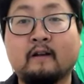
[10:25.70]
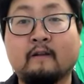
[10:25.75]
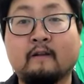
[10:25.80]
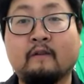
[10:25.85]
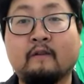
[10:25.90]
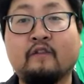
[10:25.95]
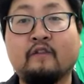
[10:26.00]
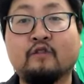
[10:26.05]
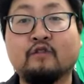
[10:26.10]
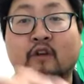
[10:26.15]

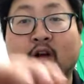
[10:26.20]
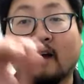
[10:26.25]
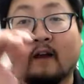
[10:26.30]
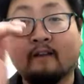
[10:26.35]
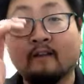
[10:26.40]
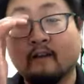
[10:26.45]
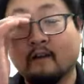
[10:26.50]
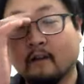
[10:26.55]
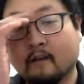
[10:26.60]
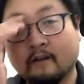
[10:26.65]
If you try
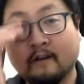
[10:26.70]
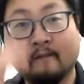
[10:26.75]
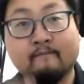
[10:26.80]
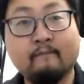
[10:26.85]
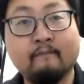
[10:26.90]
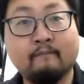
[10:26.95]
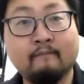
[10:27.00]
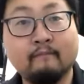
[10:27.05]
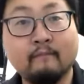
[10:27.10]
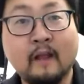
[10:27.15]
the
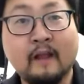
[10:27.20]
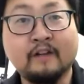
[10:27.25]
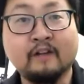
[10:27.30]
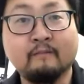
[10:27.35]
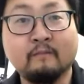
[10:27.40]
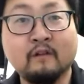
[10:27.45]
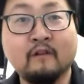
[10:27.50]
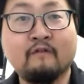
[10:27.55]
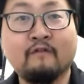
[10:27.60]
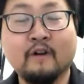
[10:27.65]
Agent
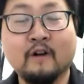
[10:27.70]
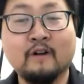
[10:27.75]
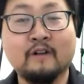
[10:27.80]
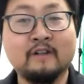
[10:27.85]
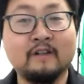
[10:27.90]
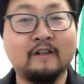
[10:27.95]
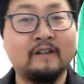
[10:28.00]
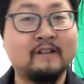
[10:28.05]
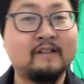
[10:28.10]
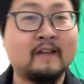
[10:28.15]
Blue first
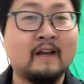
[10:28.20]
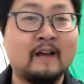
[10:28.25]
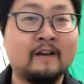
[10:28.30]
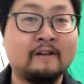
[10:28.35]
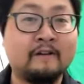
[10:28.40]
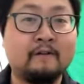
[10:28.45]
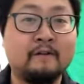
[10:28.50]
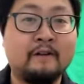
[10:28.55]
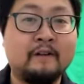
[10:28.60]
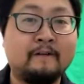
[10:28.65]
and it's not
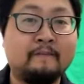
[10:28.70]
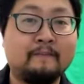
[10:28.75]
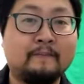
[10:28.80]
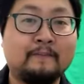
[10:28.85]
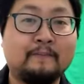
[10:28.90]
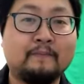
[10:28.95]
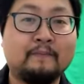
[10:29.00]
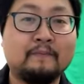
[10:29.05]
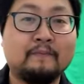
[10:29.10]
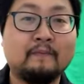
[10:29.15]
doing it,
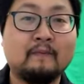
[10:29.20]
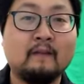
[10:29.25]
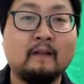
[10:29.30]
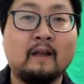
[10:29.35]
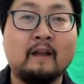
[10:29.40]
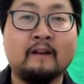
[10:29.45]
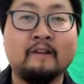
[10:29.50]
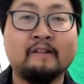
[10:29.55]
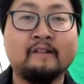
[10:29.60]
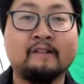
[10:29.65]

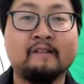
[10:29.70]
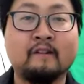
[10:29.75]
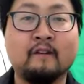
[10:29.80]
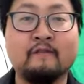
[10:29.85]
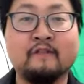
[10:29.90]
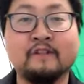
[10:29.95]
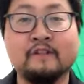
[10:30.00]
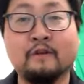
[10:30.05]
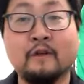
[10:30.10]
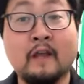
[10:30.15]
and it's a
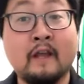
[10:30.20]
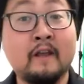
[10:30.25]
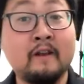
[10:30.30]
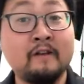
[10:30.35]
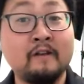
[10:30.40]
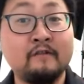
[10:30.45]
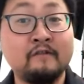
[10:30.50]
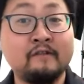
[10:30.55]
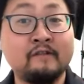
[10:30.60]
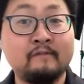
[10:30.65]
surface you can
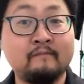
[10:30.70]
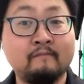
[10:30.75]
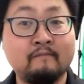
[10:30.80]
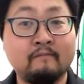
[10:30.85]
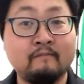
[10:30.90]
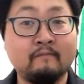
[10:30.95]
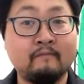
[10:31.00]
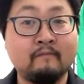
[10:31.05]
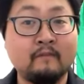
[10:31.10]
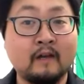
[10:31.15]
use
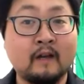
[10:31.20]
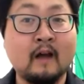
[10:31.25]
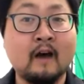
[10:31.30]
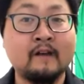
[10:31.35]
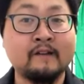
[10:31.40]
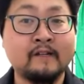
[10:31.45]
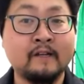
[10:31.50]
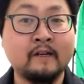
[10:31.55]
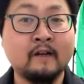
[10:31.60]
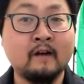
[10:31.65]
a
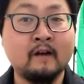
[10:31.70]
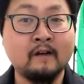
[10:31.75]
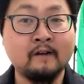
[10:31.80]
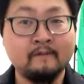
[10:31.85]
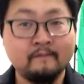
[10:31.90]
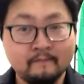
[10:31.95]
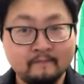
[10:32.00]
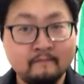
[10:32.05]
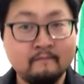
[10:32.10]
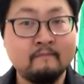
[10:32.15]
caustic on,
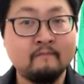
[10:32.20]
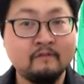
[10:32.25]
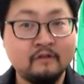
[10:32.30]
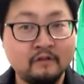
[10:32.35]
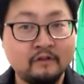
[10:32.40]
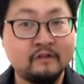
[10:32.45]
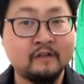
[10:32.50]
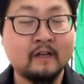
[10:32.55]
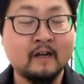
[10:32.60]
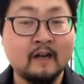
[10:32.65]
you can
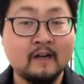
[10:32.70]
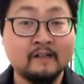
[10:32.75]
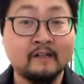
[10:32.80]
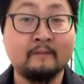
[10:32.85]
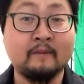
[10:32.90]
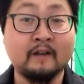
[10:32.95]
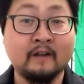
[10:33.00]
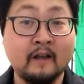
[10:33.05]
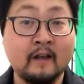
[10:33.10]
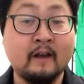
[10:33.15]
use a caustic.
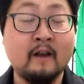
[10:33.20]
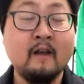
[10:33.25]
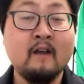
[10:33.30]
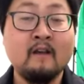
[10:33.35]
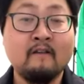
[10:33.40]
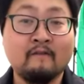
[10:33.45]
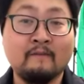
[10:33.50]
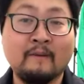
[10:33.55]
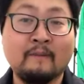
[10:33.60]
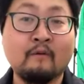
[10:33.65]
But again,
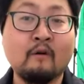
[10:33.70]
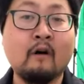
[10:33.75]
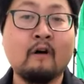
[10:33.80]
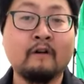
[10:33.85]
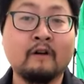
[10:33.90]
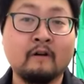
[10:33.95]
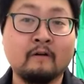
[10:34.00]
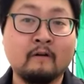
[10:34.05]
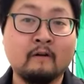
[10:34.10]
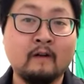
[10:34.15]
remember all
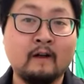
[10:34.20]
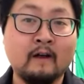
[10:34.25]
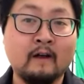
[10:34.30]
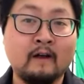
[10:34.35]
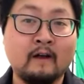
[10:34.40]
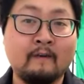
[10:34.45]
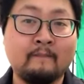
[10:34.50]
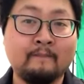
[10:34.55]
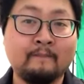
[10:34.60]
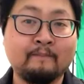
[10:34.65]
your
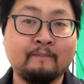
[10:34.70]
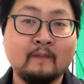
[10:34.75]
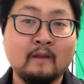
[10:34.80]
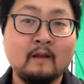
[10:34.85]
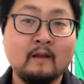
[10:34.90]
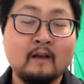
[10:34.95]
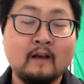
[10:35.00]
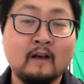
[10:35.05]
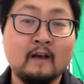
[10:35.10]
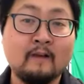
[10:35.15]

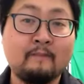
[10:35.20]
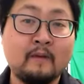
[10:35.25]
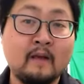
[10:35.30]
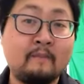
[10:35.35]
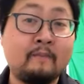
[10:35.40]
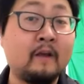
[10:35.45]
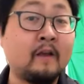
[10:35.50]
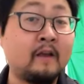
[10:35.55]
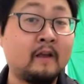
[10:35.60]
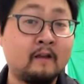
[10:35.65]

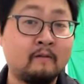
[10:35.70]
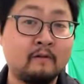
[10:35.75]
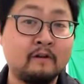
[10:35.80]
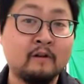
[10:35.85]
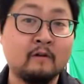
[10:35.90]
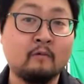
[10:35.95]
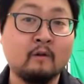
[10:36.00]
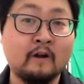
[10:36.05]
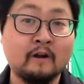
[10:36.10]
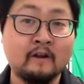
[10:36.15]
PPE when
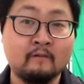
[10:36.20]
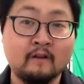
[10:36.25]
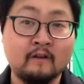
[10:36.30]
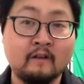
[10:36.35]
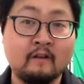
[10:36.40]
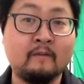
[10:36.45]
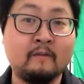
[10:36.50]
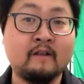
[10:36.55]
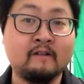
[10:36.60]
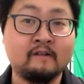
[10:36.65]
you're working with
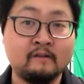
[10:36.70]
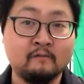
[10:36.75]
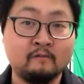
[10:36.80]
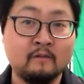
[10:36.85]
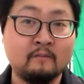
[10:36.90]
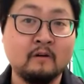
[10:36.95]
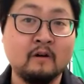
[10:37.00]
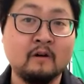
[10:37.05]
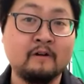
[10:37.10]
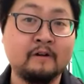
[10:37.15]
it, because it
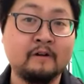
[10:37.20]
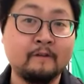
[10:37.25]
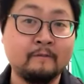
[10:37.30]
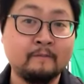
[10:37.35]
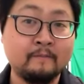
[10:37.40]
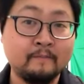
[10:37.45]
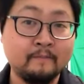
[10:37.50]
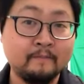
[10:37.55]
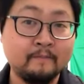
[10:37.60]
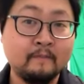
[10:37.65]
will burn you.
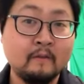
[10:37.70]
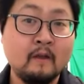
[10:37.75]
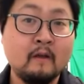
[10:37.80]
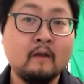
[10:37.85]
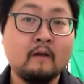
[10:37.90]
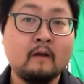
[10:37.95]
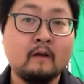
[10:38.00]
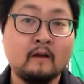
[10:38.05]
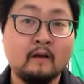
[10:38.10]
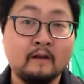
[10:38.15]

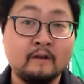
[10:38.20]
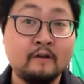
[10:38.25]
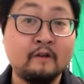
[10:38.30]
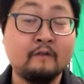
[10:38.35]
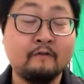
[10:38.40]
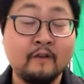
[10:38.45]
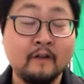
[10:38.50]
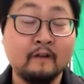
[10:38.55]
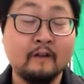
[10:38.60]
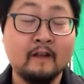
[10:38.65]
And you
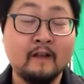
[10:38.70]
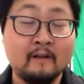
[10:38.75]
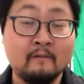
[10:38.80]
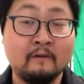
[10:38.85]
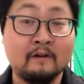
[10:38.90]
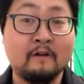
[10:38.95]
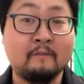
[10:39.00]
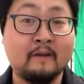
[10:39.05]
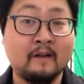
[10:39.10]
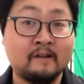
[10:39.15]
can feel the heat
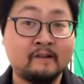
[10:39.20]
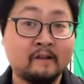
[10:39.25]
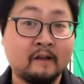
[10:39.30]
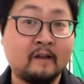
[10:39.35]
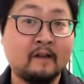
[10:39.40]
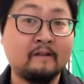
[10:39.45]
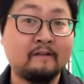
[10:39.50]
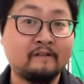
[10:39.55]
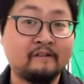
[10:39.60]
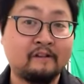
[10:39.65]
when you're mixing
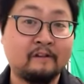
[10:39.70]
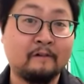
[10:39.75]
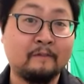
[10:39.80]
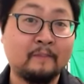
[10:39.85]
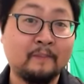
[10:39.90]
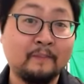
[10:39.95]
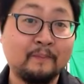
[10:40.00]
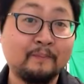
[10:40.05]
it. So,